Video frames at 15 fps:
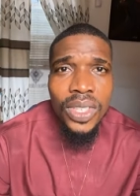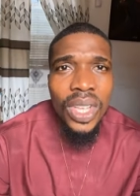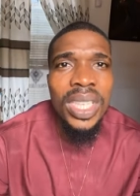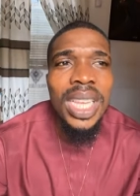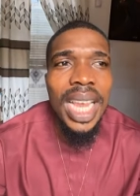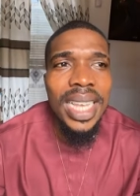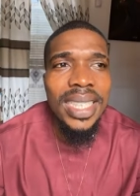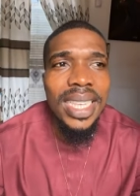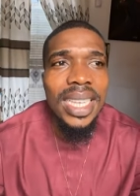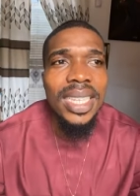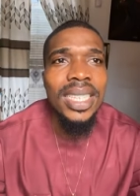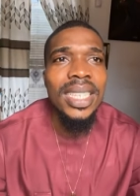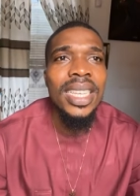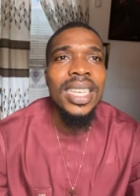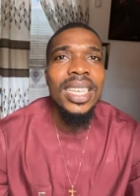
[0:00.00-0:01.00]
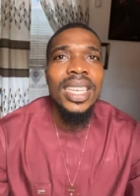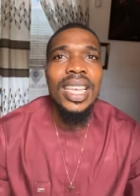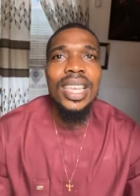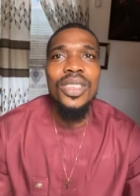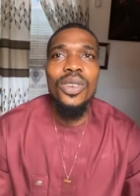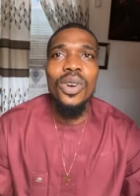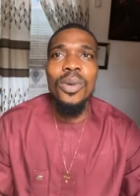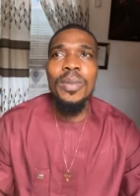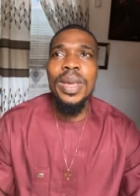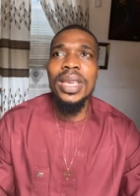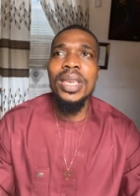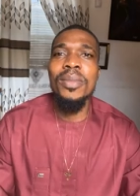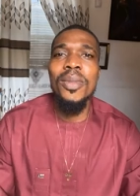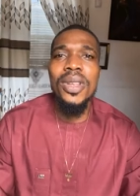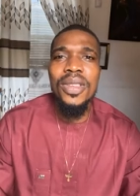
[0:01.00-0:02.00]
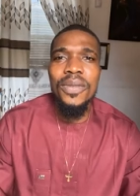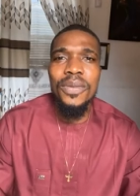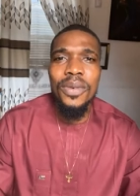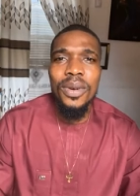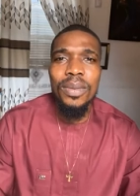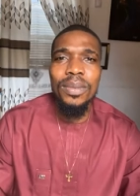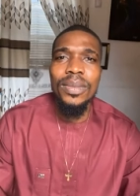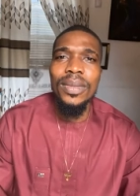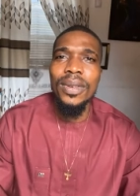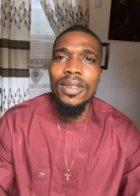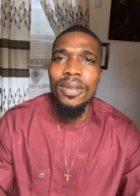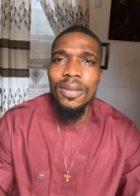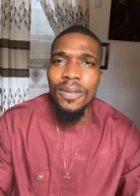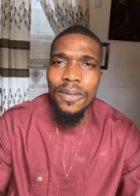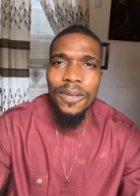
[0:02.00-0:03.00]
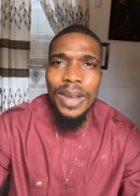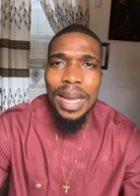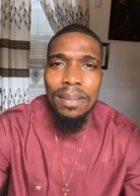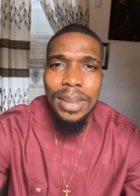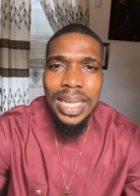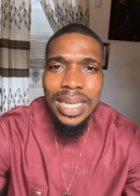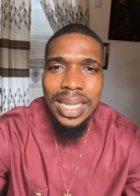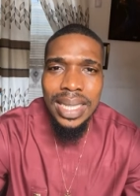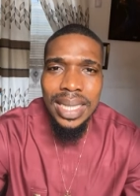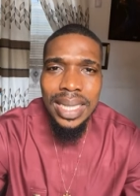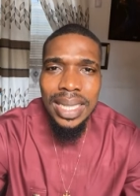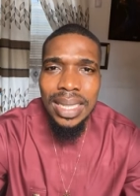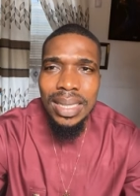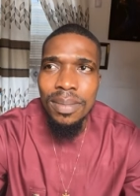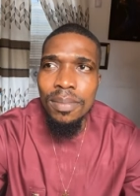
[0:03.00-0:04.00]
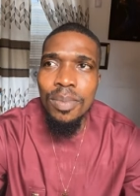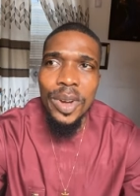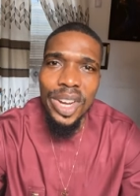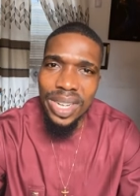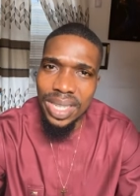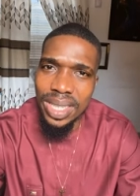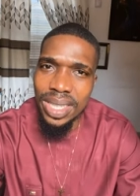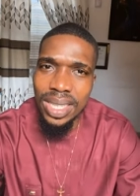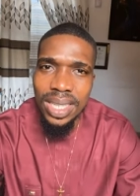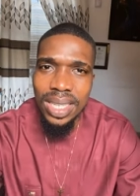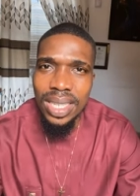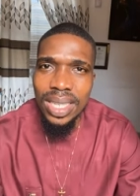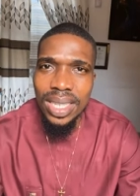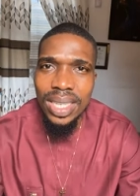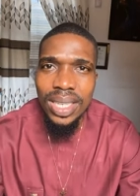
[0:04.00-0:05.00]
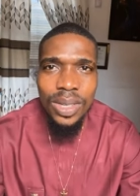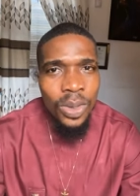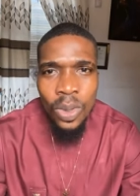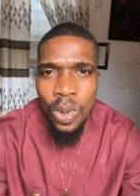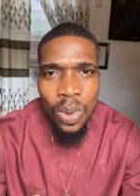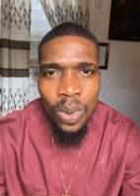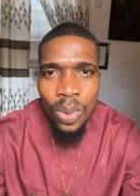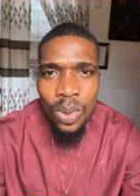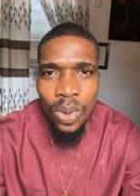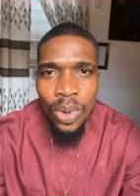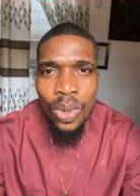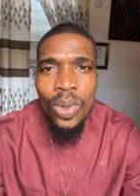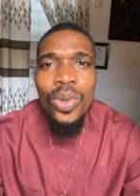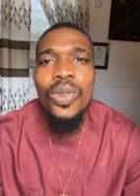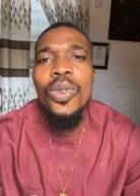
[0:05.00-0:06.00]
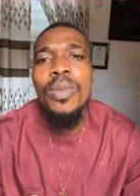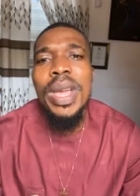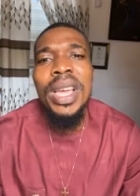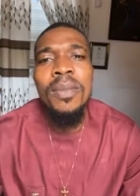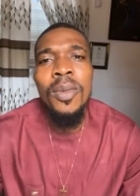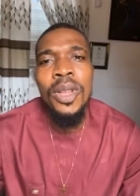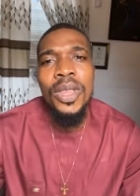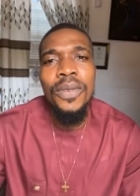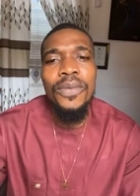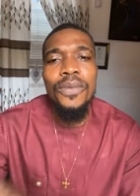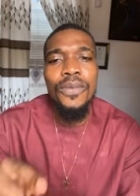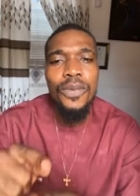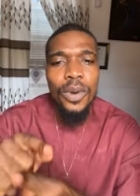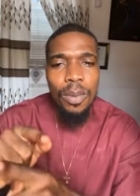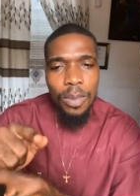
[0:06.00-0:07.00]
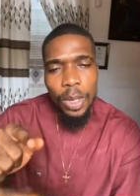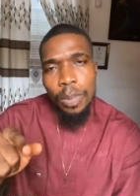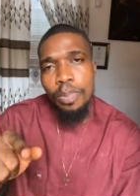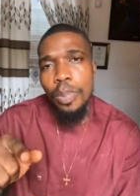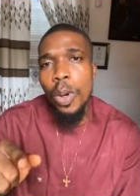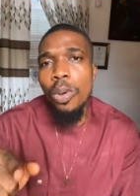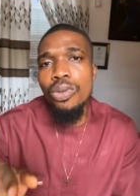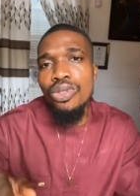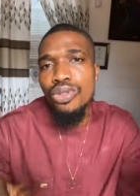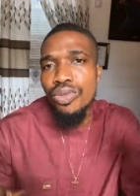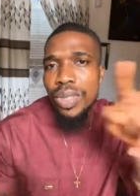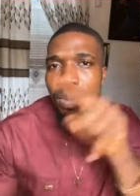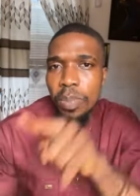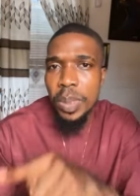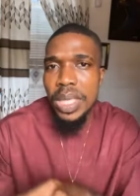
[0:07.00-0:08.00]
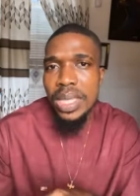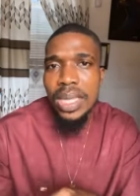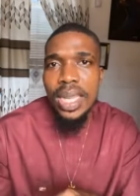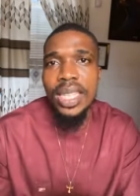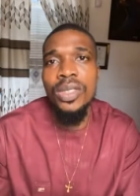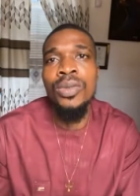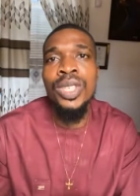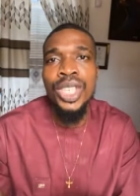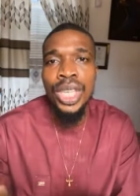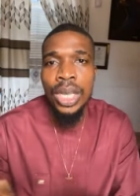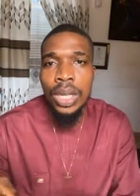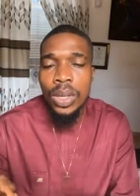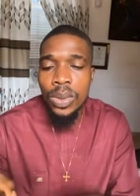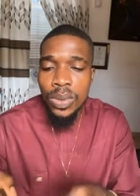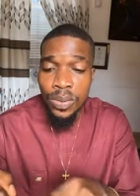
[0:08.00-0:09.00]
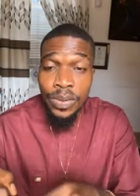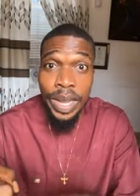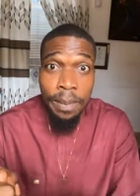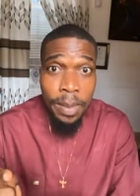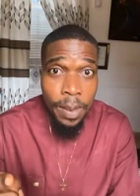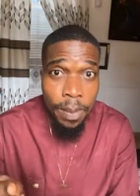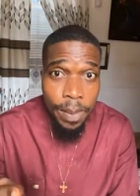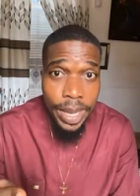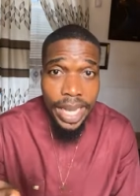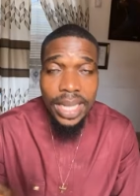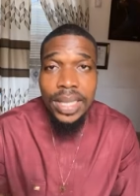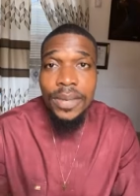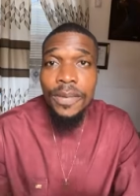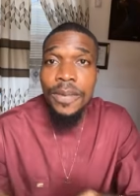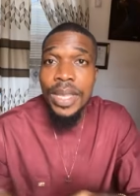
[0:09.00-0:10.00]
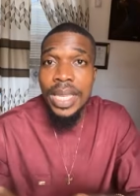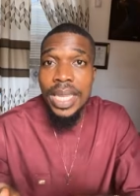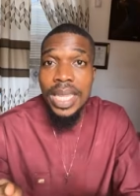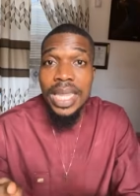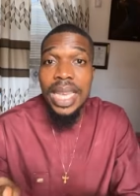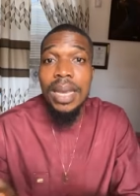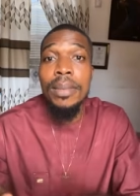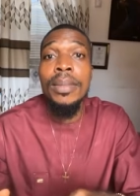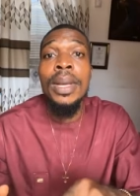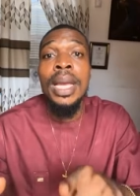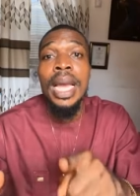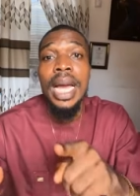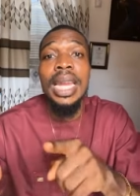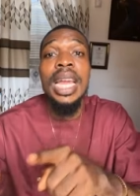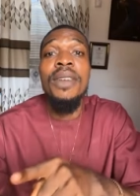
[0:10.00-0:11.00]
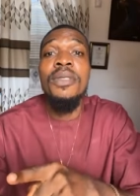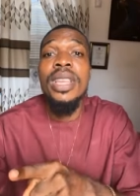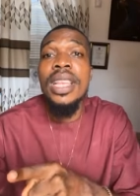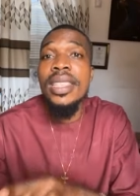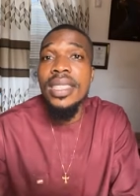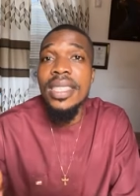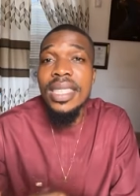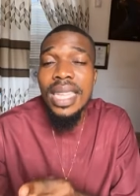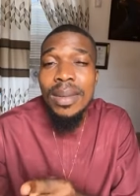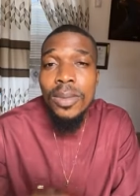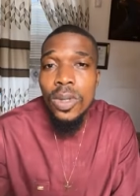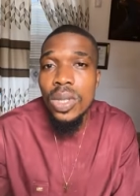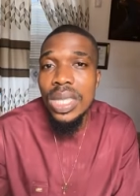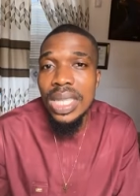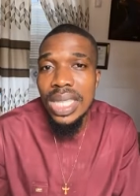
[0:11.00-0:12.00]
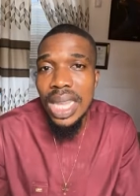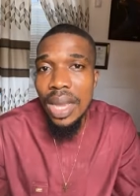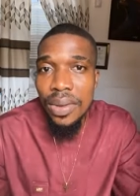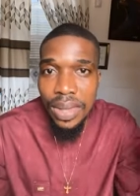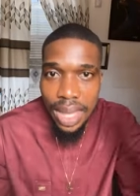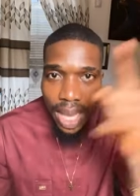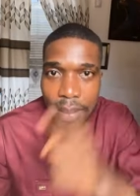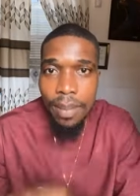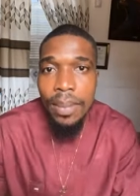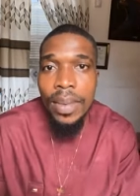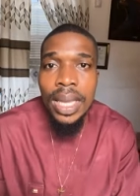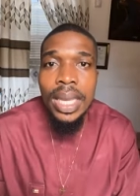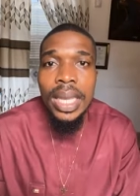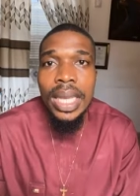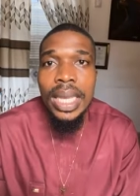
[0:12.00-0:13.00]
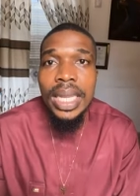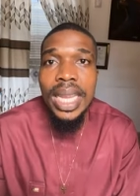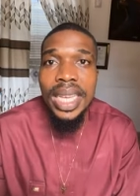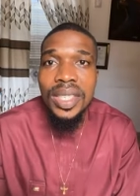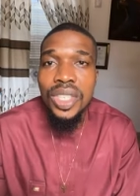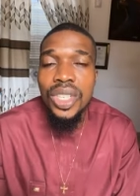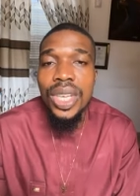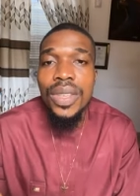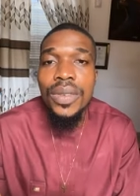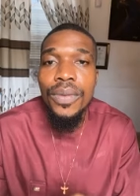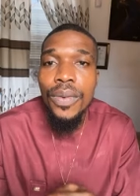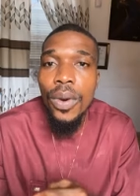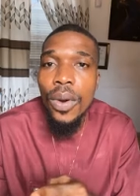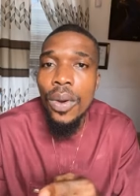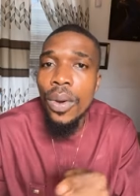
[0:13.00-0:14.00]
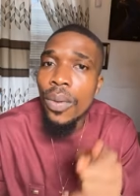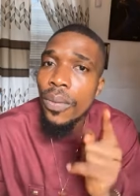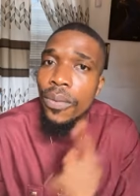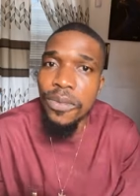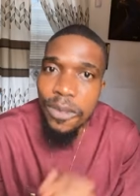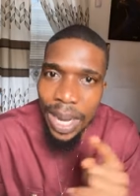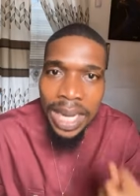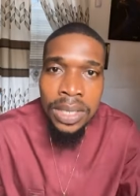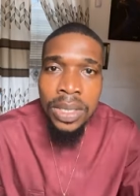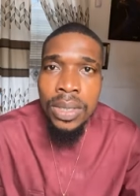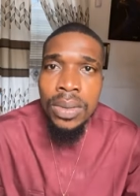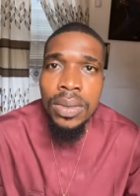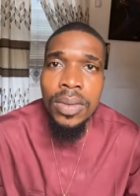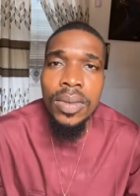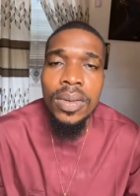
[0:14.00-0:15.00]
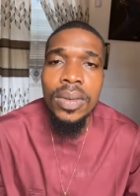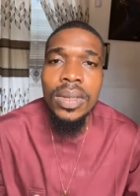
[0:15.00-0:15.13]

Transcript: It's just like saying you're making money from farming birds. No. You make money from the poultry business, which includes farming birds, feeding them, and having a system to sell them in exchange for value.